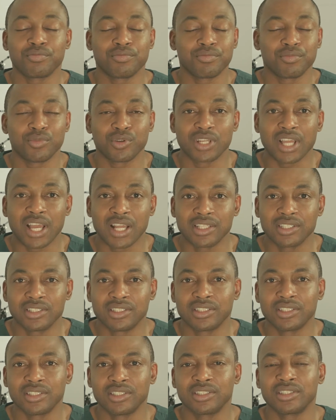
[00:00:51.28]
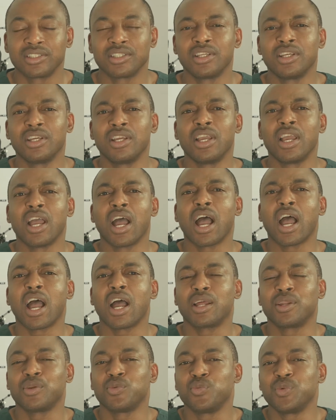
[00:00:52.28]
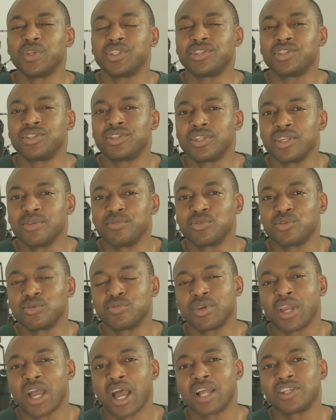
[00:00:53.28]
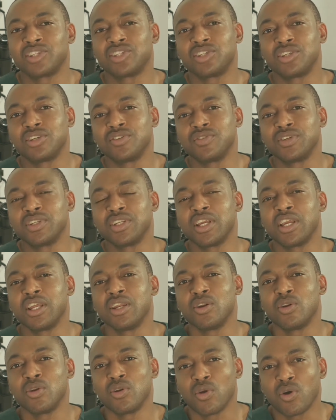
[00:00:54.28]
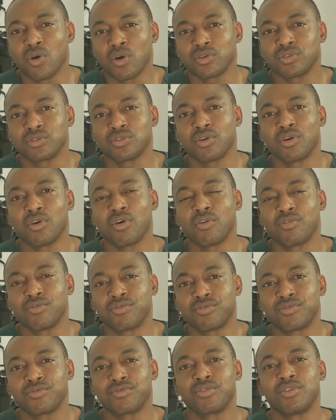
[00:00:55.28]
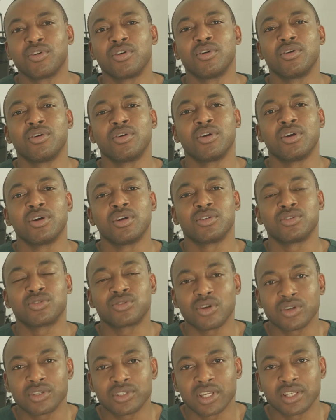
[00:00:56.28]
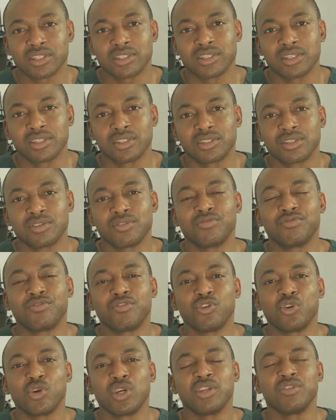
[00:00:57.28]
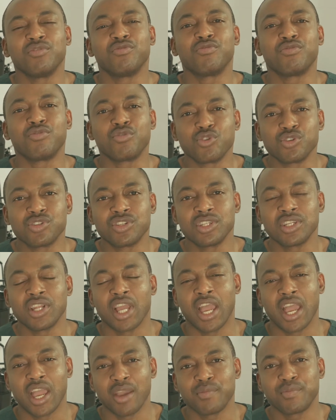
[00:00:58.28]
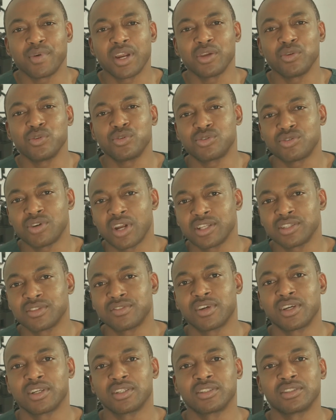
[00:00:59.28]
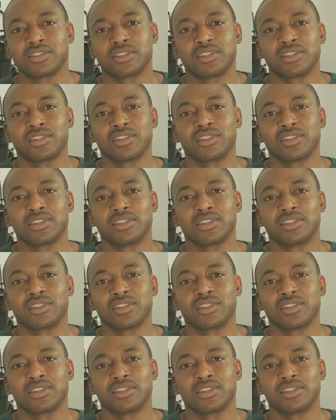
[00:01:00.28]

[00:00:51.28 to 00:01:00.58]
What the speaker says: modalities, and we seem to be achieving a lot of successes following frozen embryo transfers.